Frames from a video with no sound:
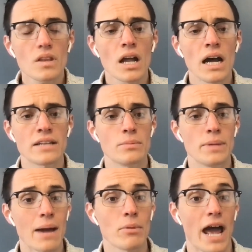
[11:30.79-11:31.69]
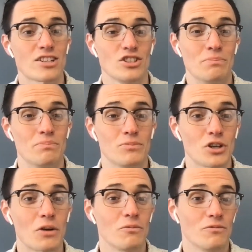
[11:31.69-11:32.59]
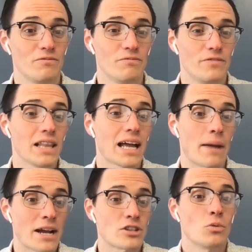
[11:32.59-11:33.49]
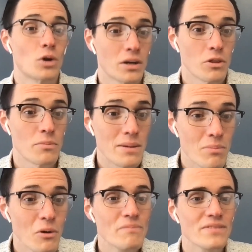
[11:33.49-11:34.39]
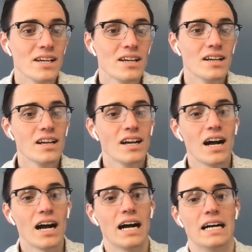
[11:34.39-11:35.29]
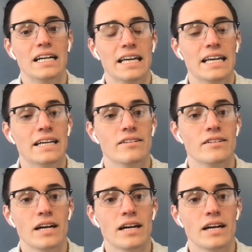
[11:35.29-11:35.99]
to be able to actually feel like I'm actually working with people. And